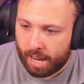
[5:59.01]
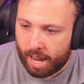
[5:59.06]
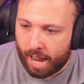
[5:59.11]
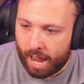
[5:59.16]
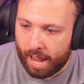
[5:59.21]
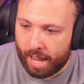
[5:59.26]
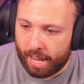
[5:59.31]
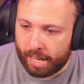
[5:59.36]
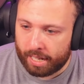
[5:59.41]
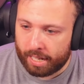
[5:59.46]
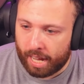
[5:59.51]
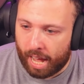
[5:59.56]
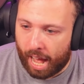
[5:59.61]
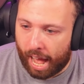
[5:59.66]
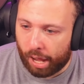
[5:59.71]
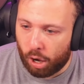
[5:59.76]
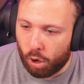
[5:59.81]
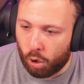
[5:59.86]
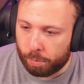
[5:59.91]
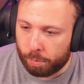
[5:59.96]
And I
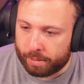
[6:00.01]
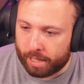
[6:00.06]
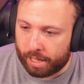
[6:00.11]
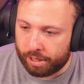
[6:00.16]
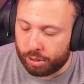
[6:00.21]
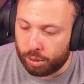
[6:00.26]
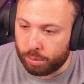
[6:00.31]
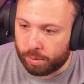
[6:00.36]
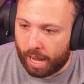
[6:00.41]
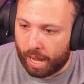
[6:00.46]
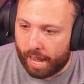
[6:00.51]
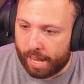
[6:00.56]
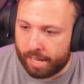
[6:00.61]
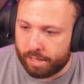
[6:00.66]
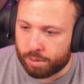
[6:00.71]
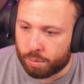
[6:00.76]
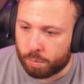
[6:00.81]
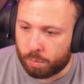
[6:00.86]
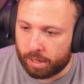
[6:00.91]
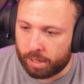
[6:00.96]
hope that you
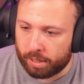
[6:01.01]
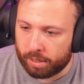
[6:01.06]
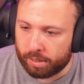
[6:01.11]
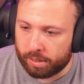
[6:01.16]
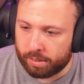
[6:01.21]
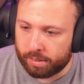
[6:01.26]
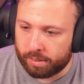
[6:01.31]
guys will